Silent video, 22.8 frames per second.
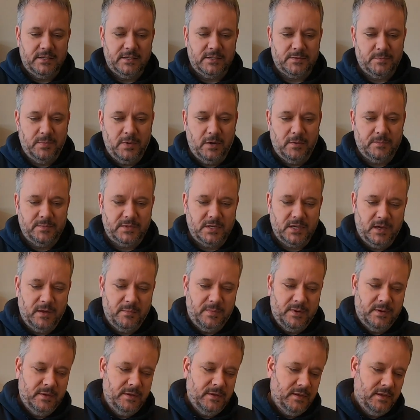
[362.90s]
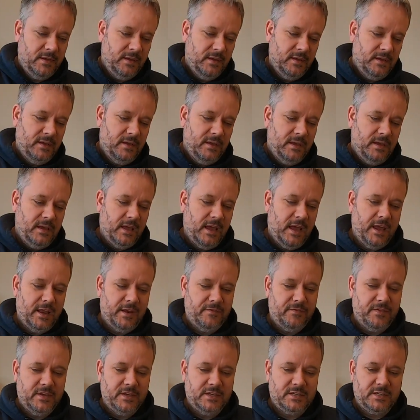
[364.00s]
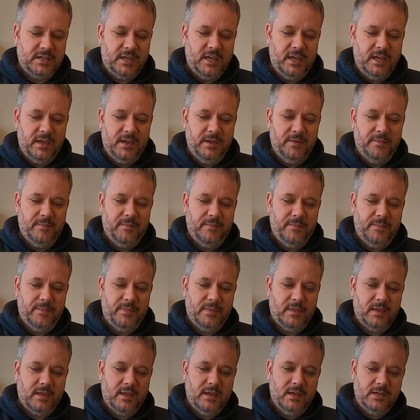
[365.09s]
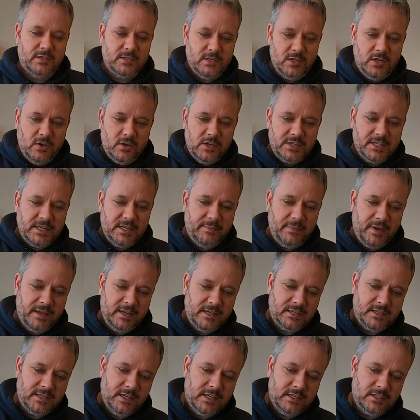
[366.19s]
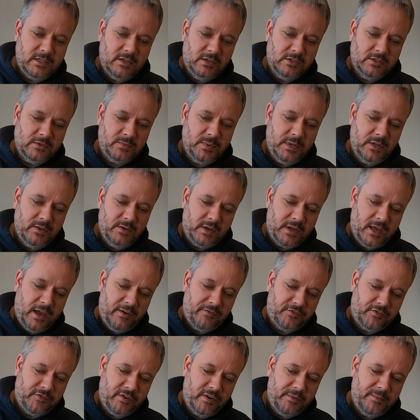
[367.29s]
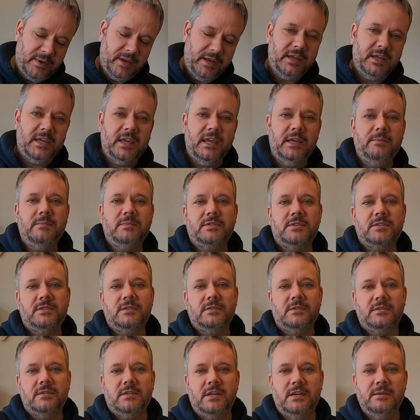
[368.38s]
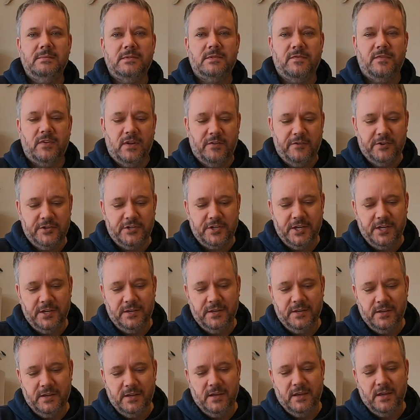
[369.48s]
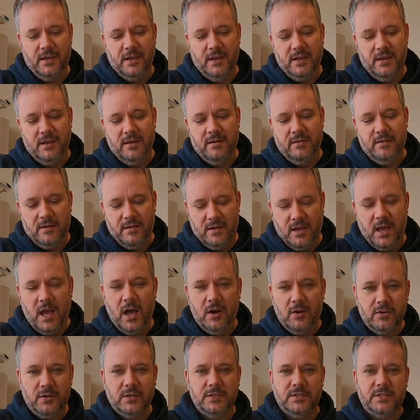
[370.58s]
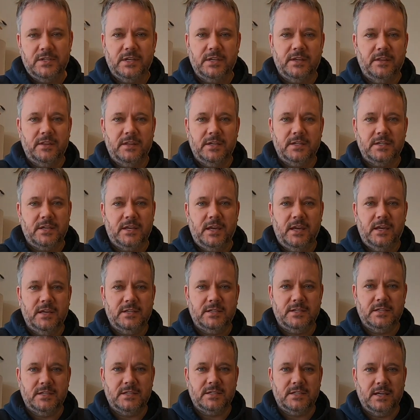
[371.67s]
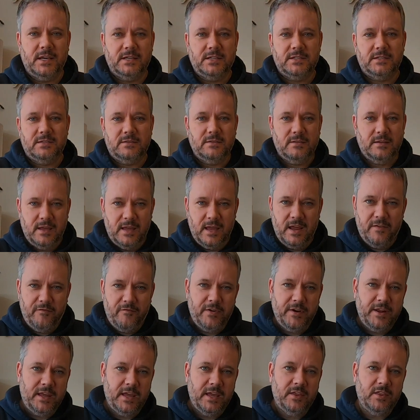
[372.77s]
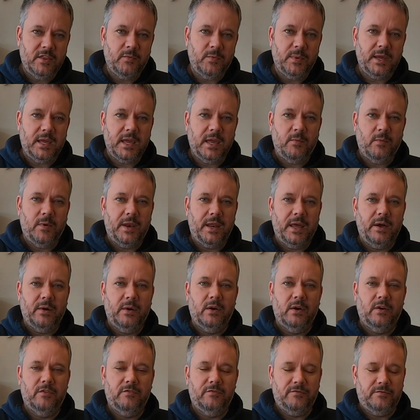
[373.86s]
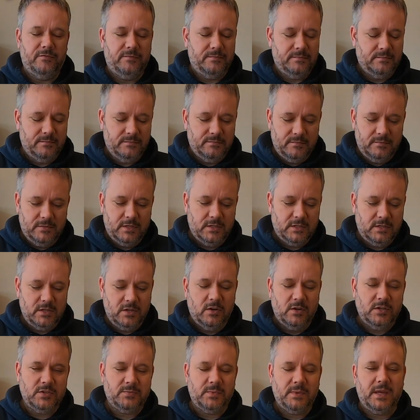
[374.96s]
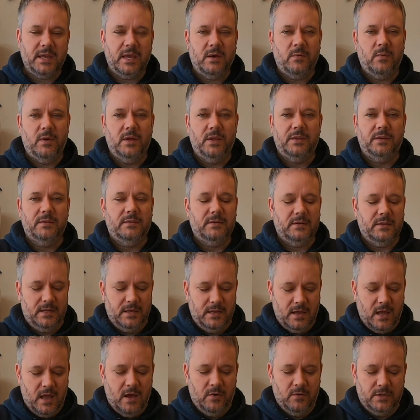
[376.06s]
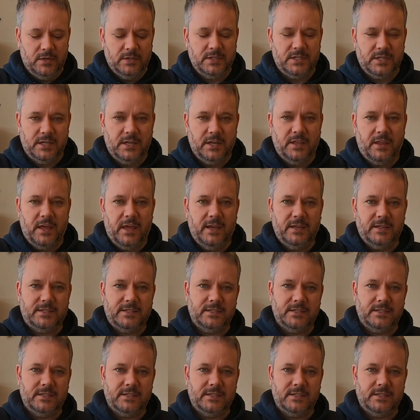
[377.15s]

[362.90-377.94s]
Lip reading: that's popped up out of this kit, as long as he makes it, as long as we look after him and he keeps flourishing, I'll consider this kit a success. Every kit that we get one out of, as long as we get one, I'll consider that a